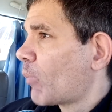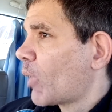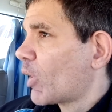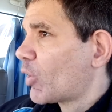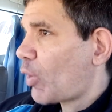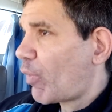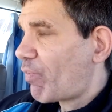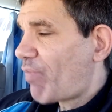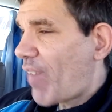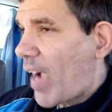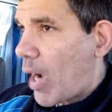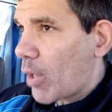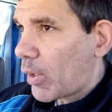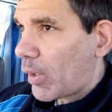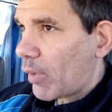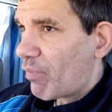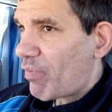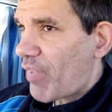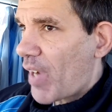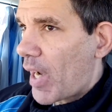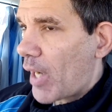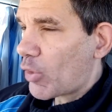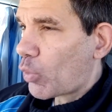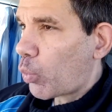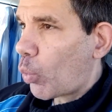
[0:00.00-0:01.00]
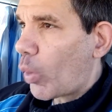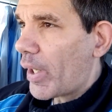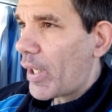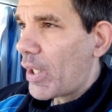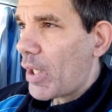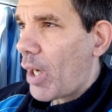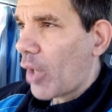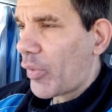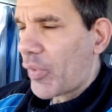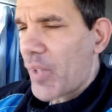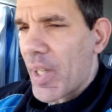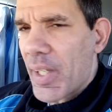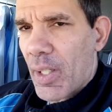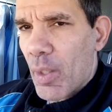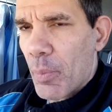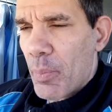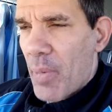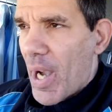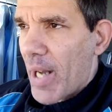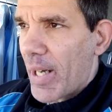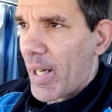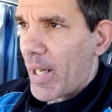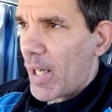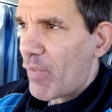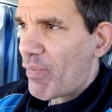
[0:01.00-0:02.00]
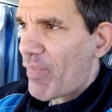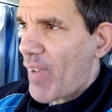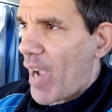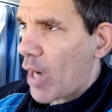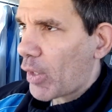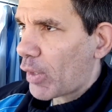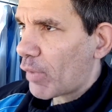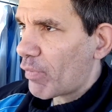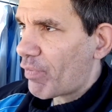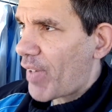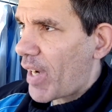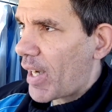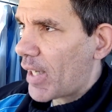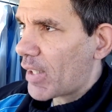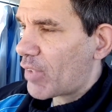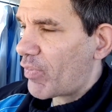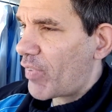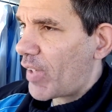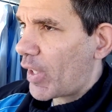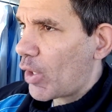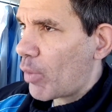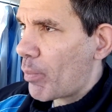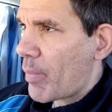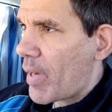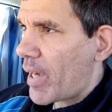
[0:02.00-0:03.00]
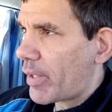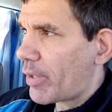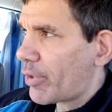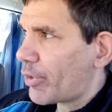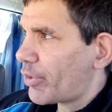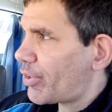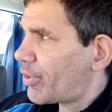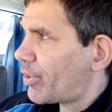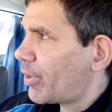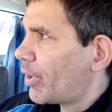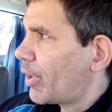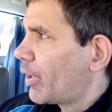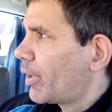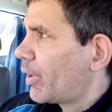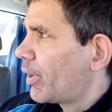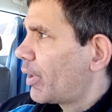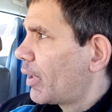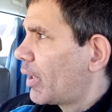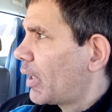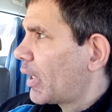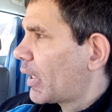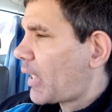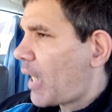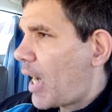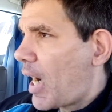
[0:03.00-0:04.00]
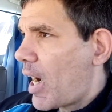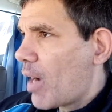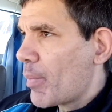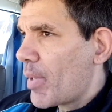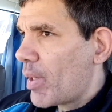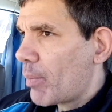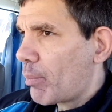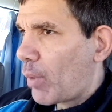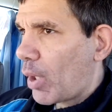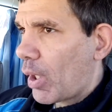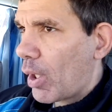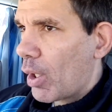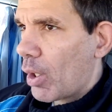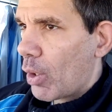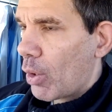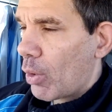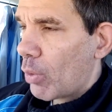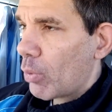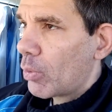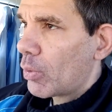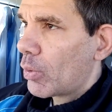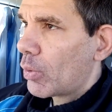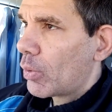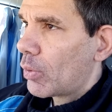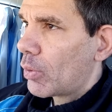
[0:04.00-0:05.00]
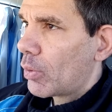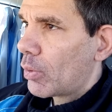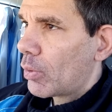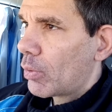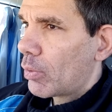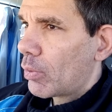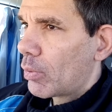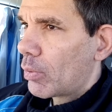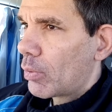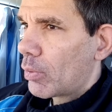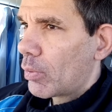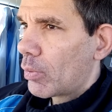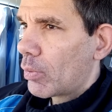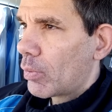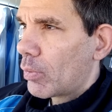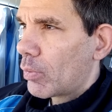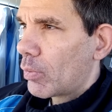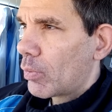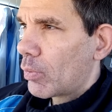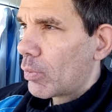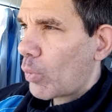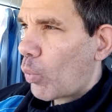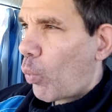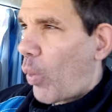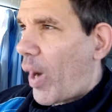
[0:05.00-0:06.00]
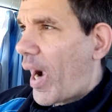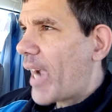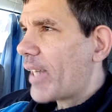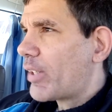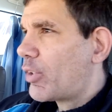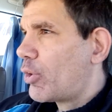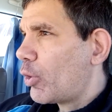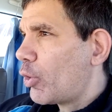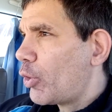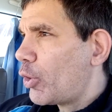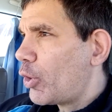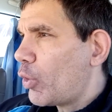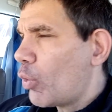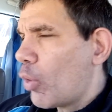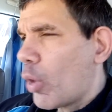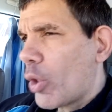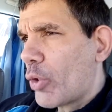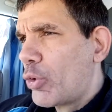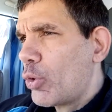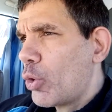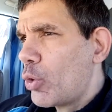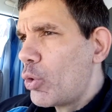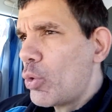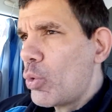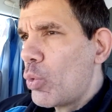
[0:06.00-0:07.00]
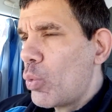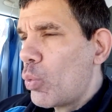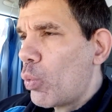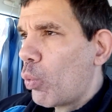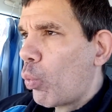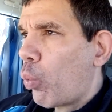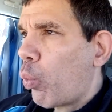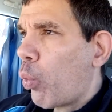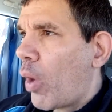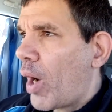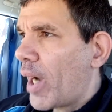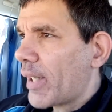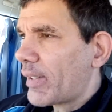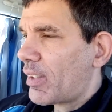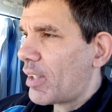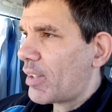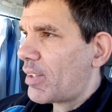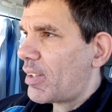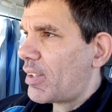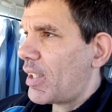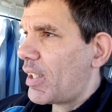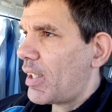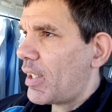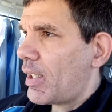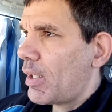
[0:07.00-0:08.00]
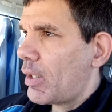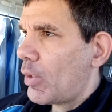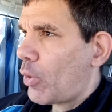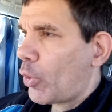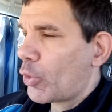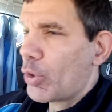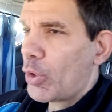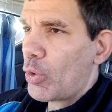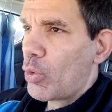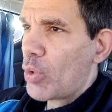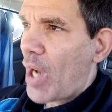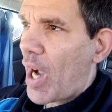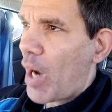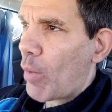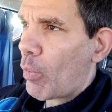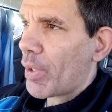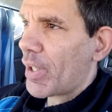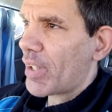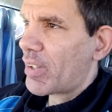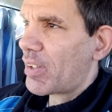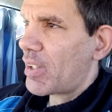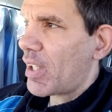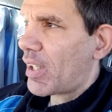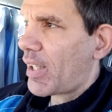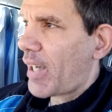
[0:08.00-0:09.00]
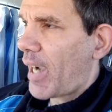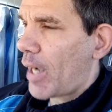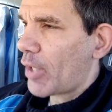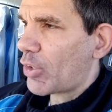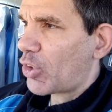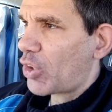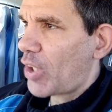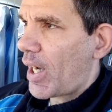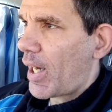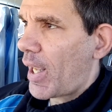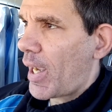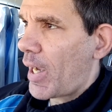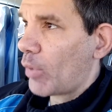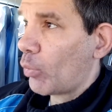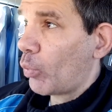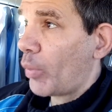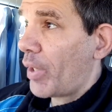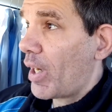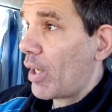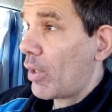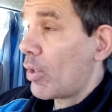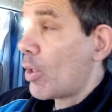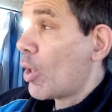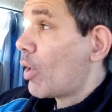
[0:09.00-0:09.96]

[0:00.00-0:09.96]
So, Falcon fans, what do y'all think about it? Any Falcon fans, video makers, comment below. Why do you or do you want to see or do you not want to see Kyle Shanahan win?